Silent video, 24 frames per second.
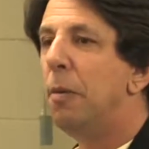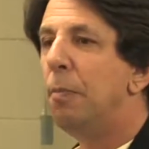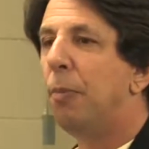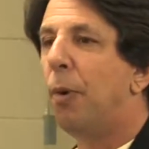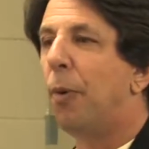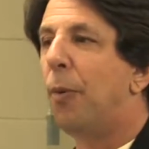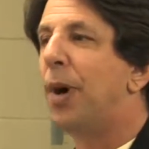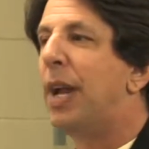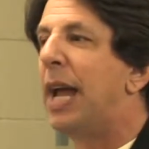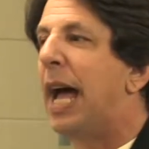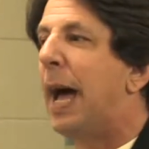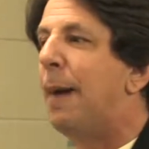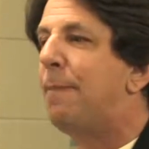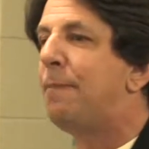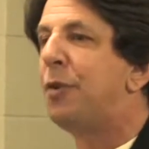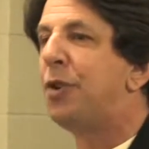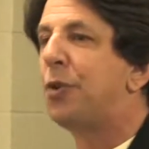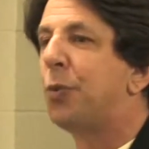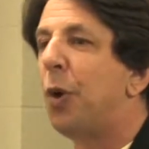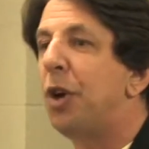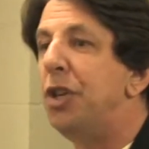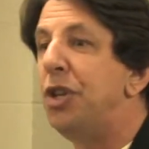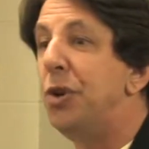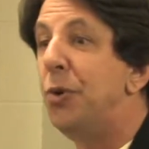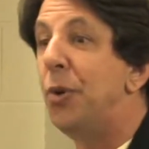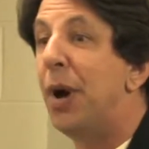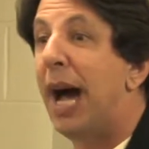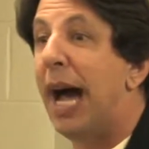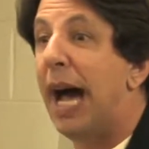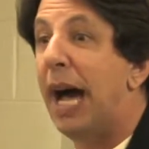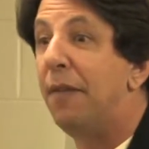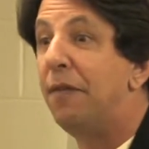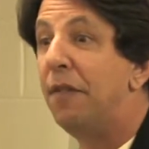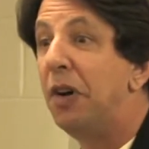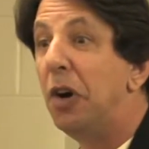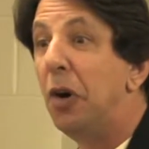But what happens when you
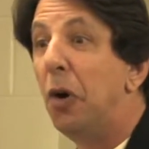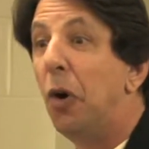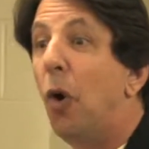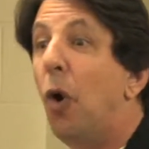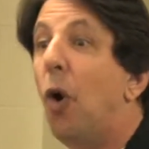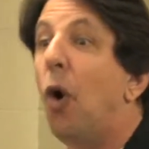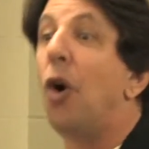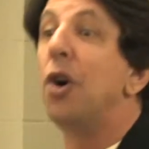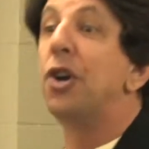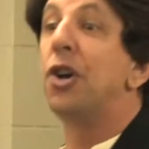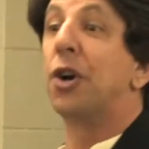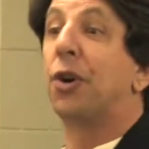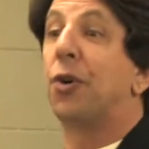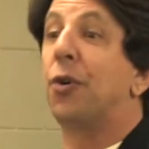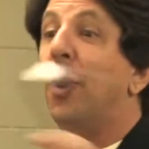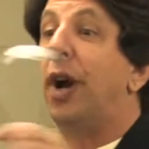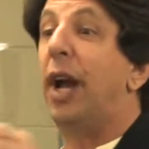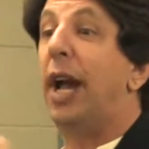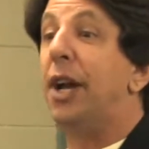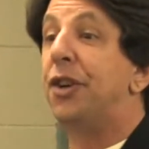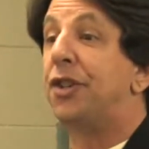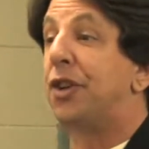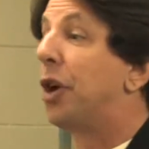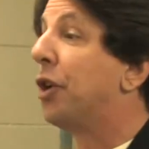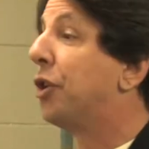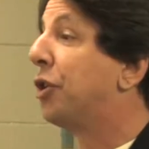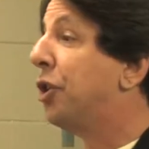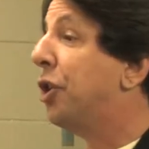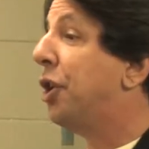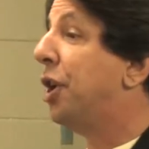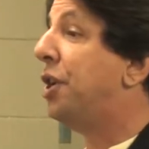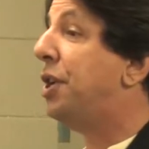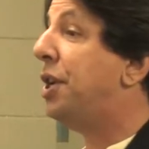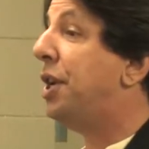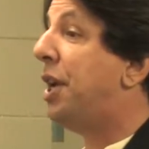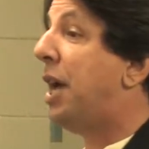have all your grades are
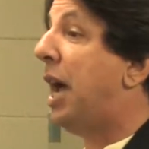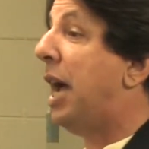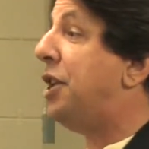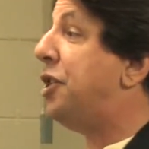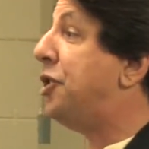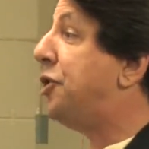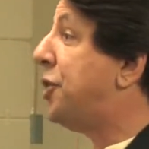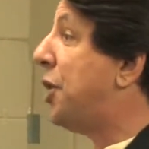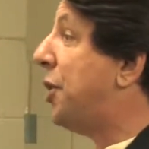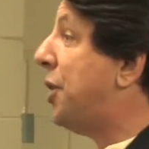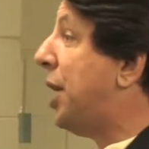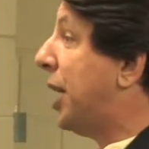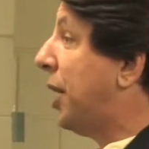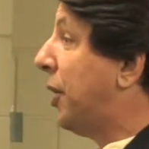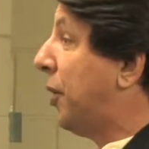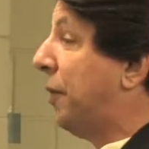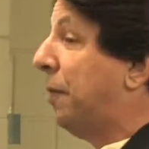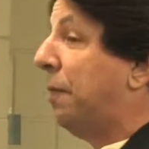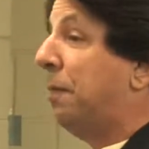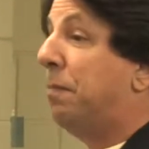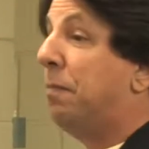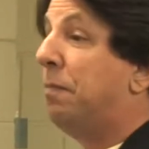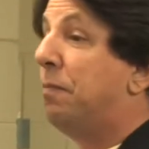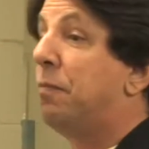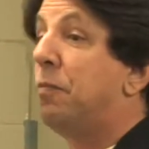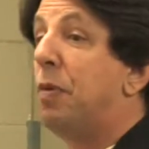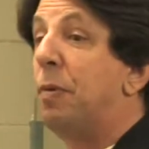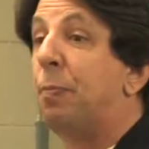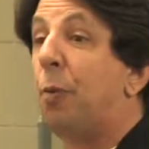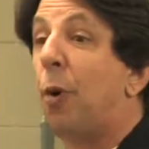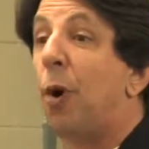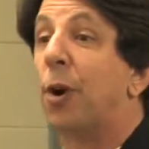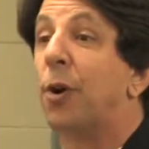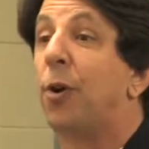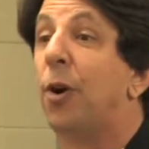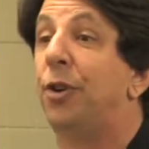good and you show that
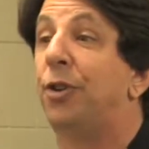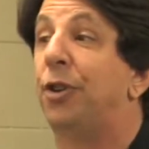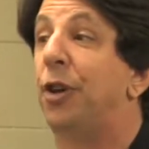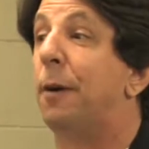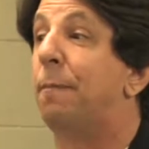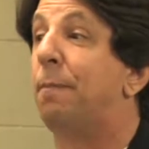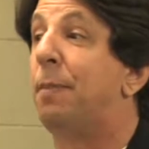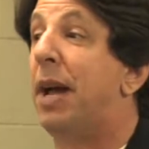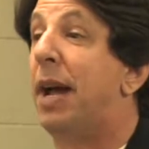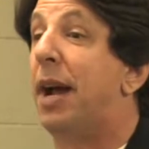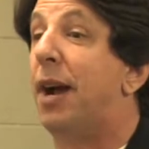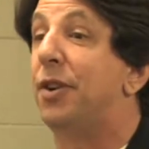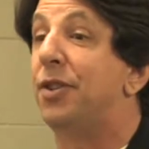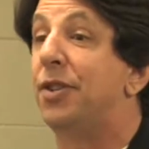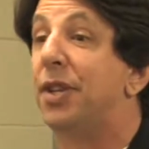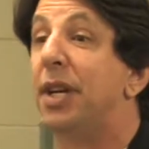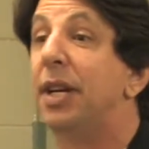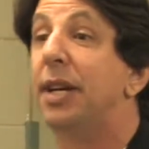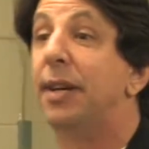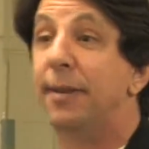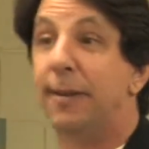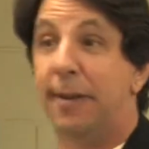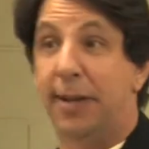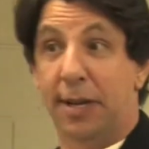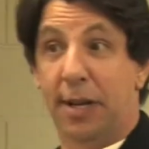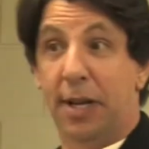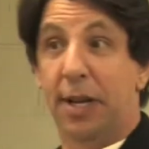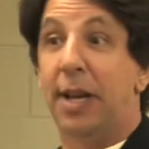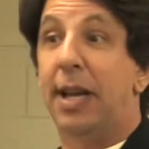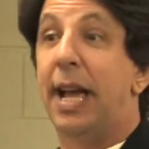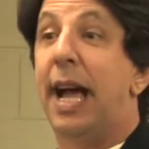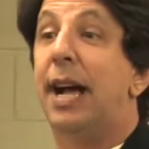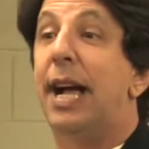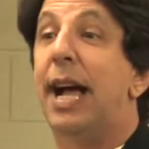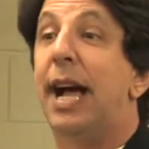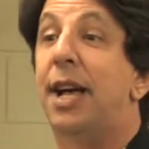report card to your parents?
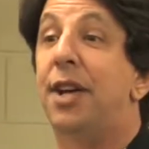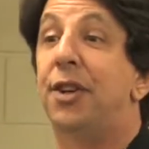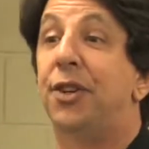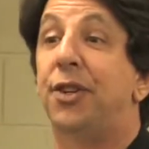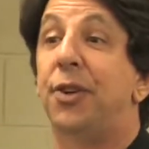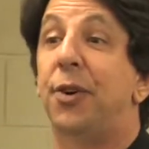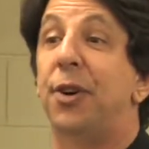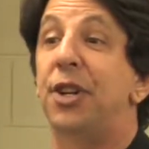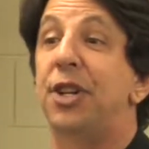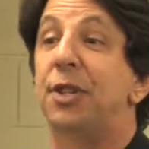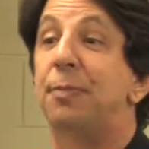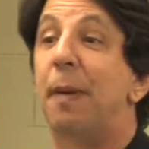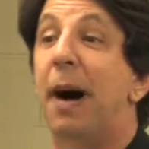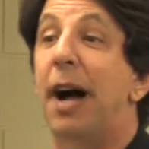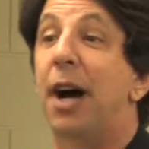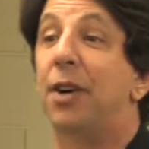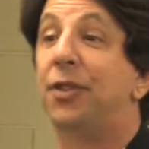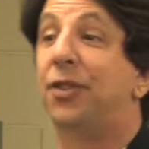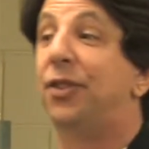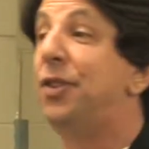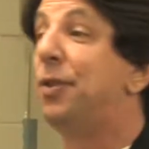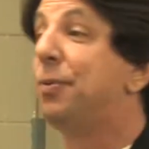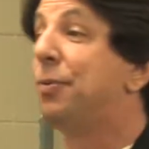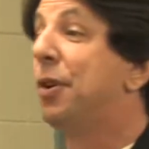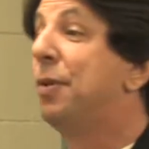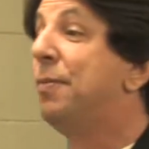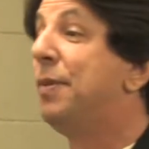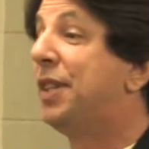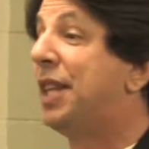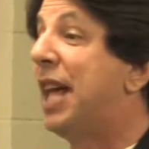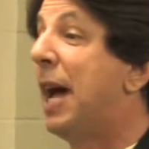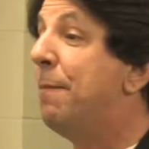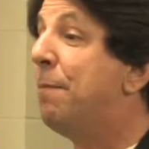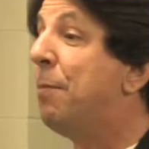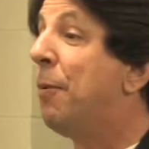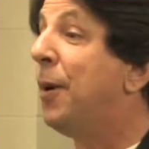Is there any smiles in the room at
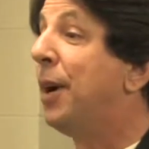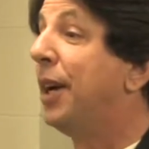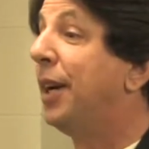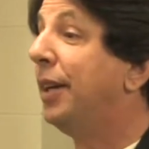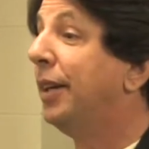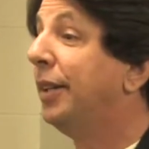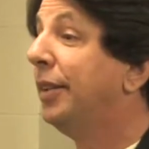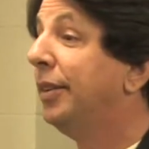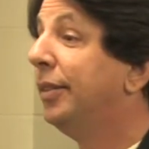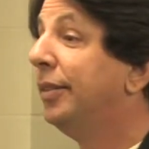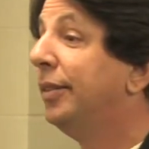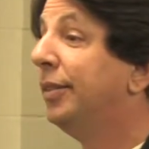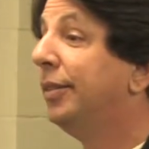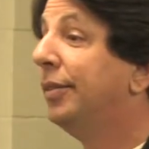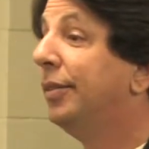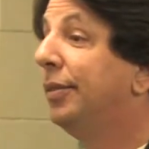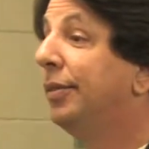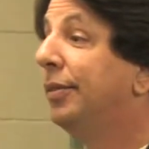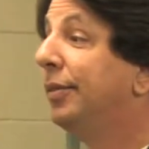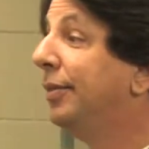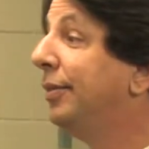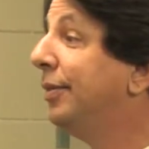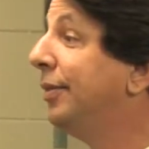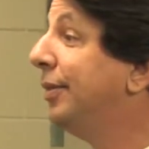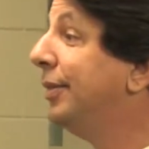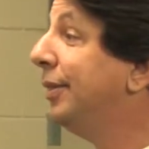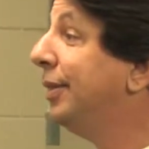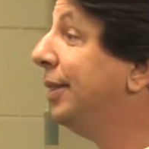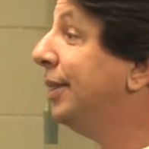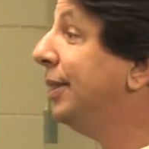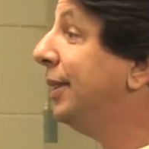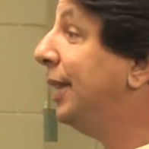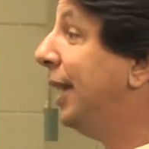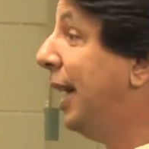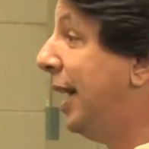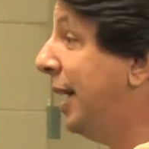that point?
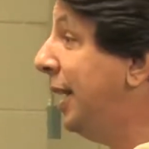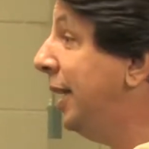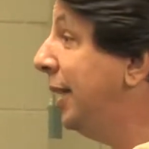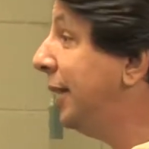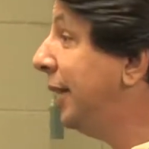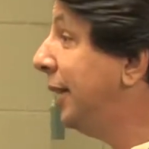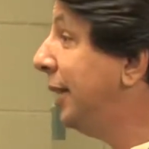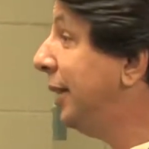Huh?